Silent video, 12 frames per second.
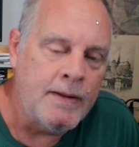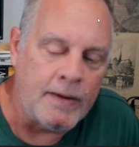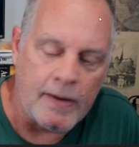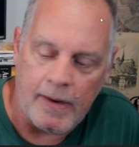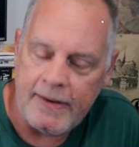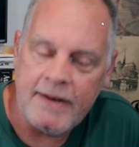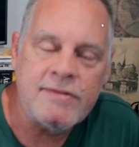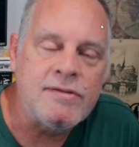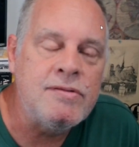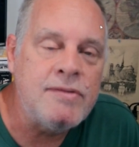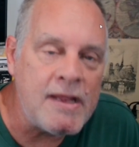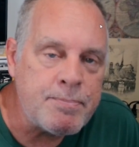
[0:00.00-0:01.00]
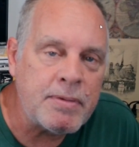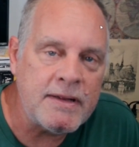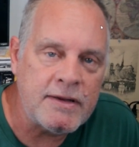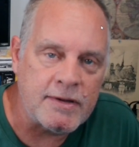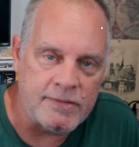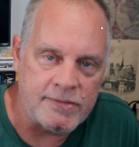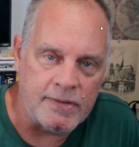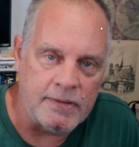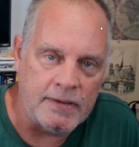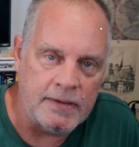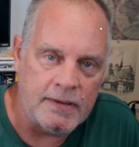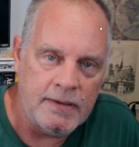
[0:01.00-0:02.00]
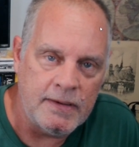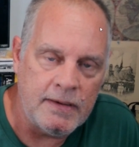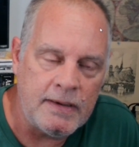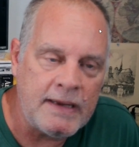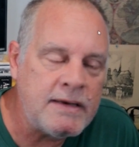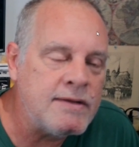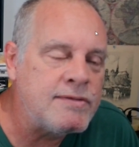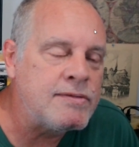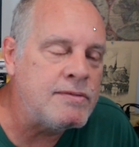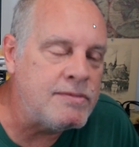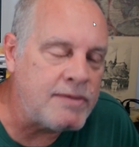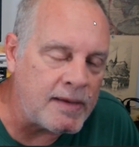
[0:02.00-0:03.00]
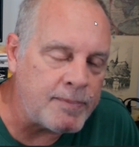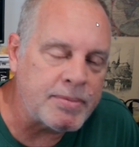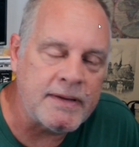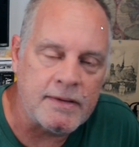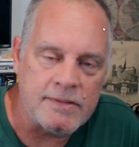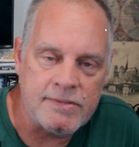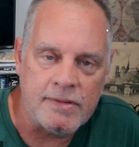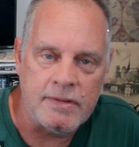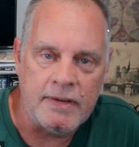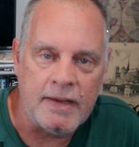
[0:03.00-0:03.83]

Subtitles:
It is deeply concerning. It is deeply concerning.